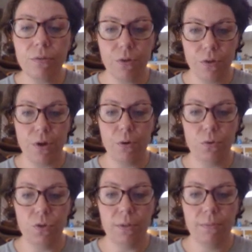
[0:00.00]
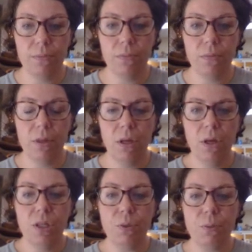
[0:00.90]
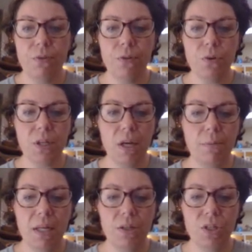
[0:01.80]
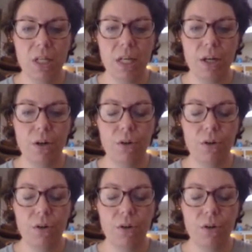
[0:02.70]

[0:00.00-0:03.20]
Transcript: for those. So when you first come into here,